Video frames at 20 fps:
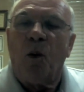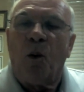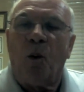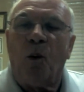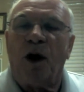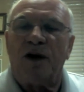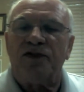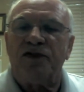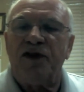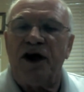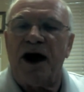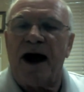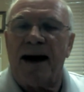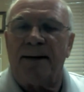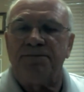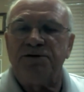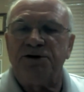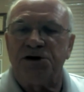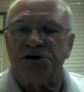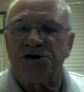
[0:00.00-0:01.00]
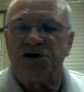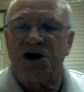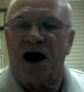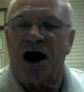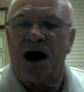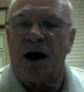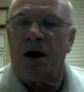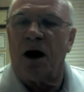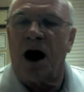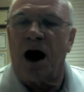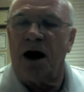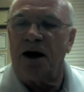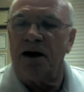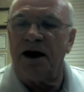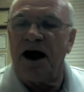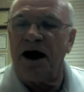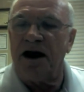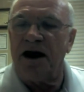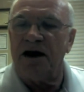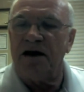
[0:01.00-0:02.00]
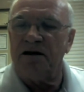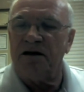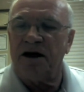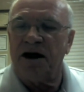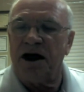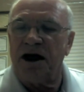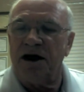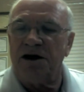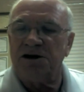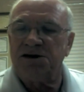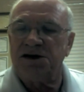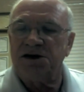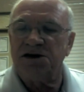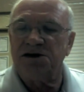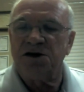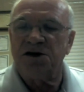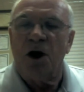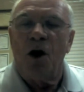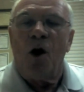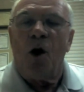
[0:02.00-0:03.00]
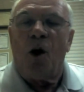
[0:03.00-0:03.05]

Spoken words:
what the options are on any of the cases,